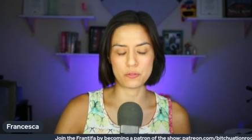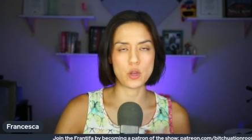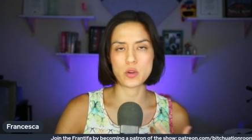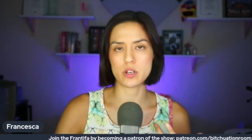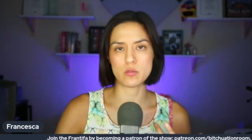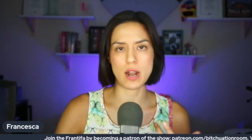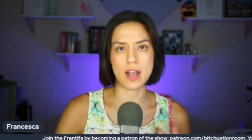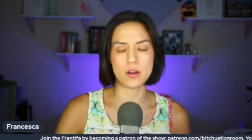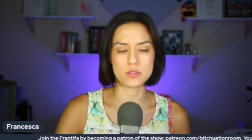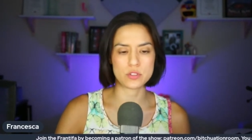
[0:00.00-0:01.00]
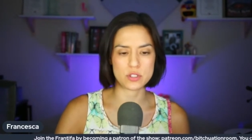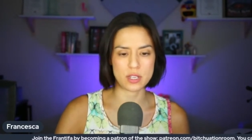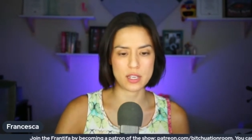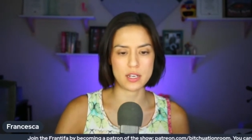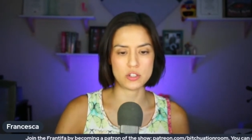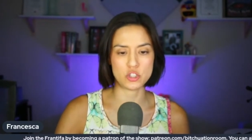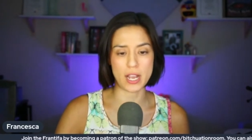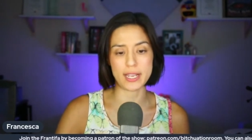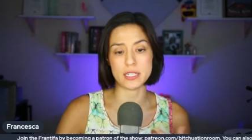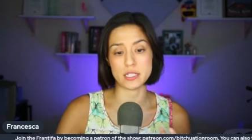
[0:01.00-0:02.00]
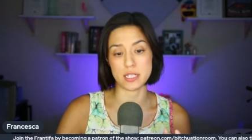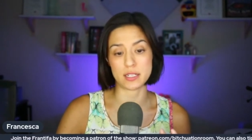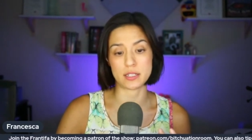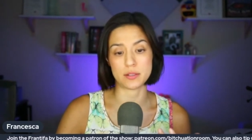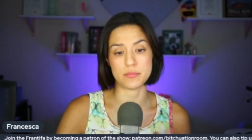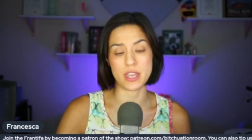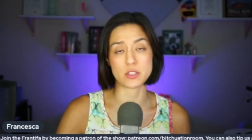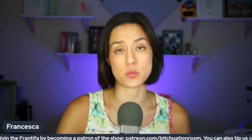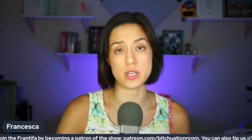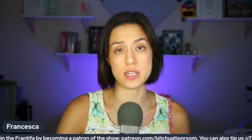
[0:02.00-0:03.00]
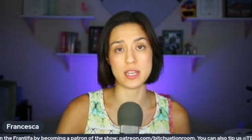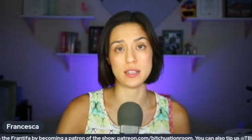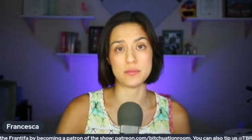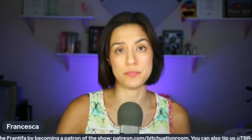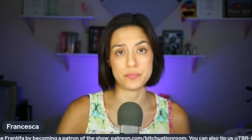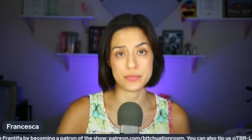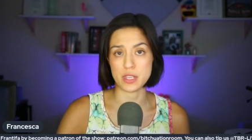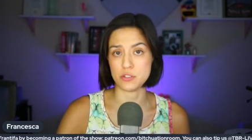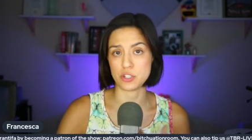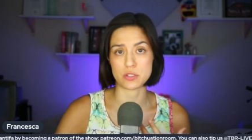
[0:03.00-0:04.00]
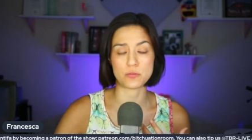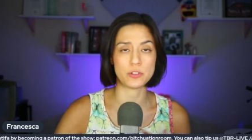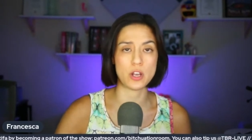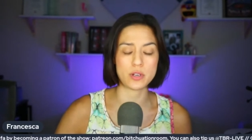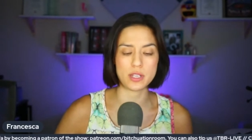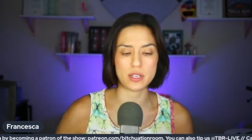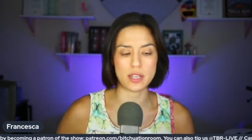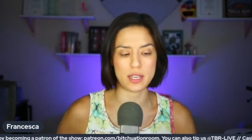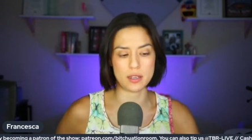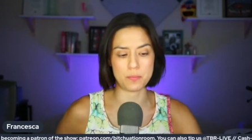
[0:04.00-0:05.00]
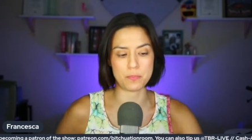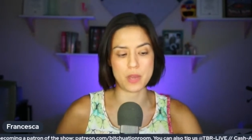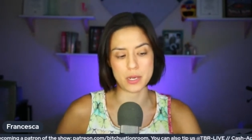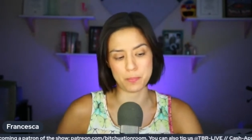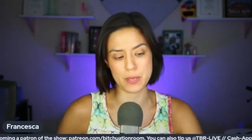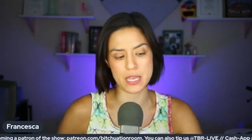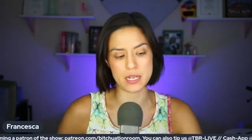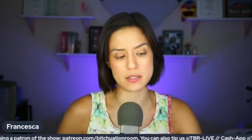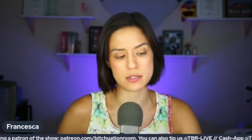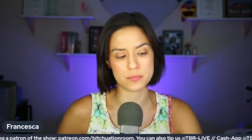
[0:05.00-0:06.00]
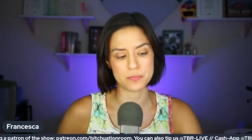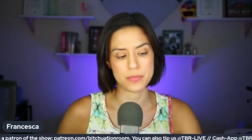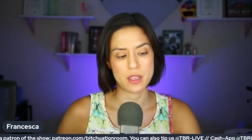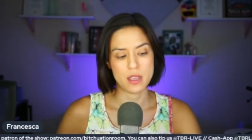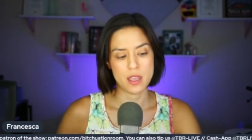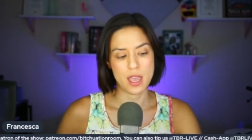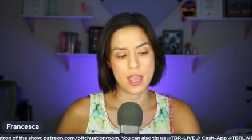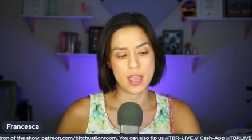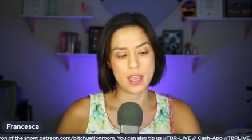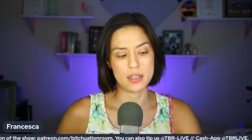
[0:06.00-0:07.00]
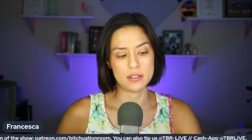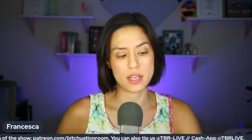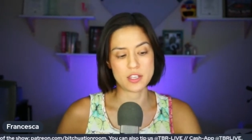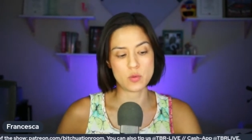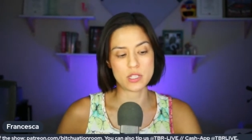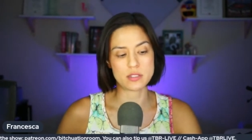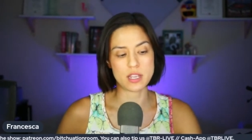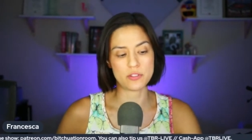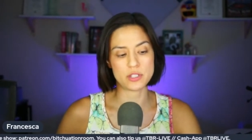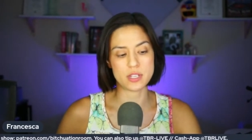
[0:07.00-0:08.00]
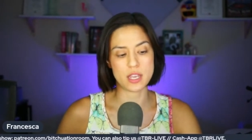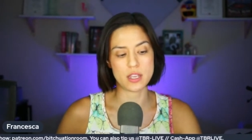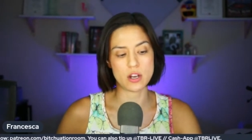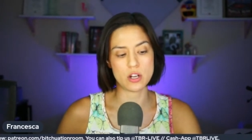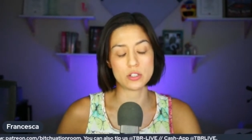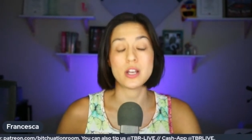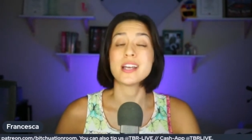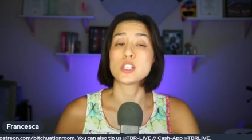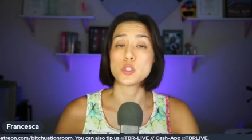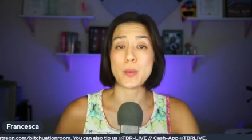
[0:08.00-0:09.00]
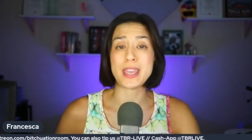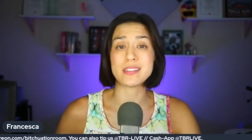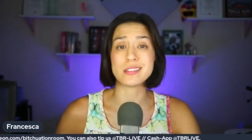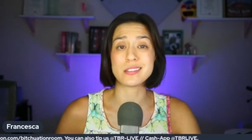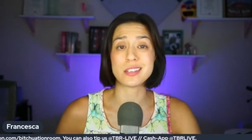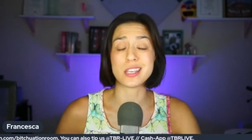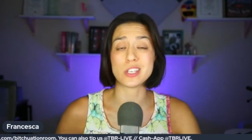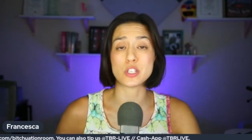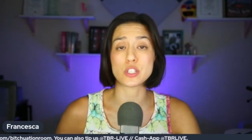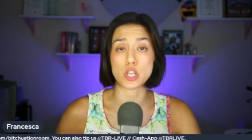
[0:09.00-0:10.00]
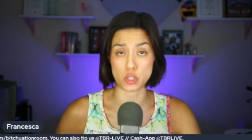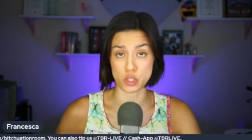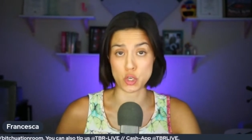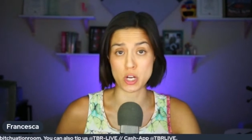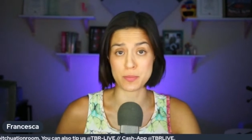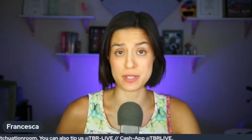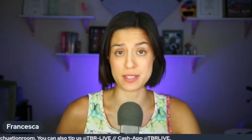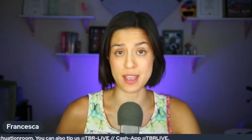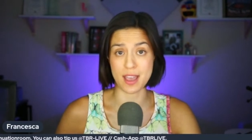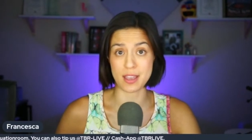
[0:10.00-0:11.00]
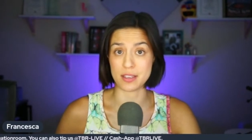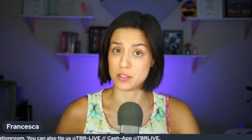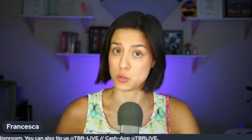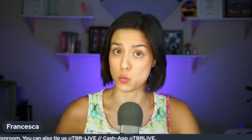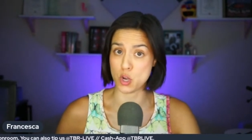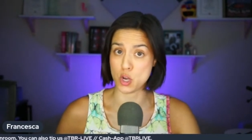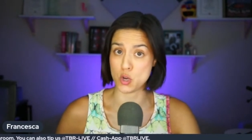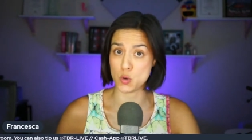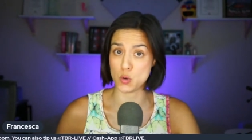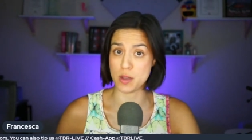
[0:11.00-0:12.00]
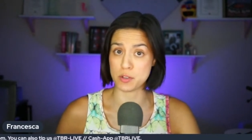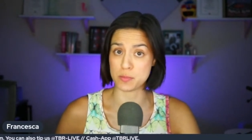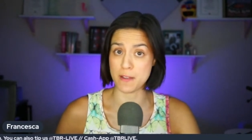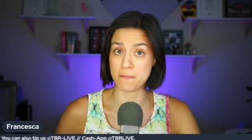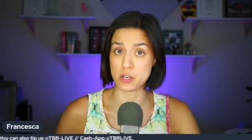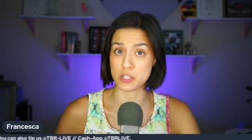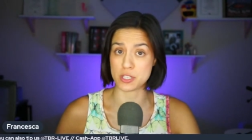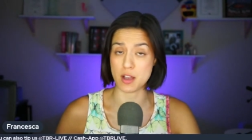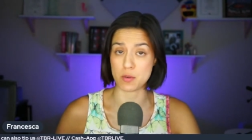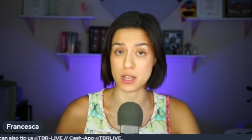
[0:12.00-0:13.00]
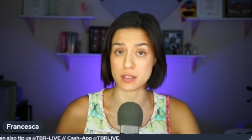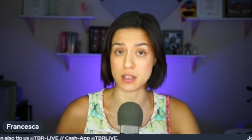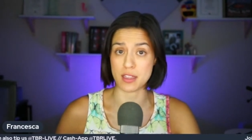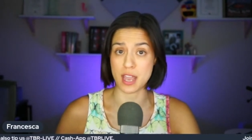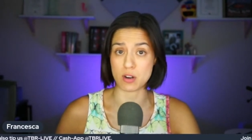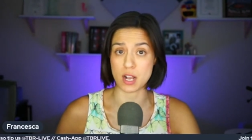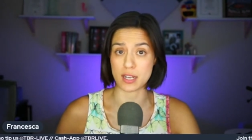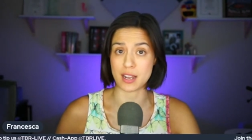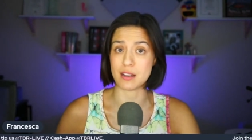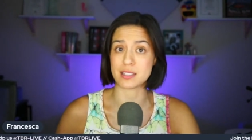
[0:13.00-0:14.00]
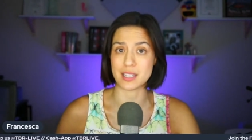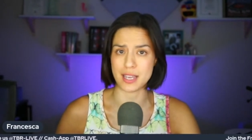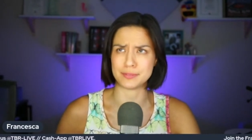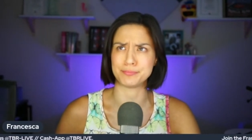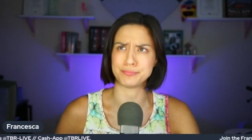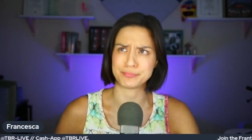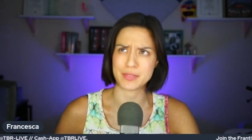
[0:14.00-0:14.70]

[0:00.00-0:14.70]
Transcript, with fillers: floated around in a giant dick that's what he did he just floated in a in a penis and i think we can safely say y'all space is circumcised whoa that was my first thought when i saw that rocket i was like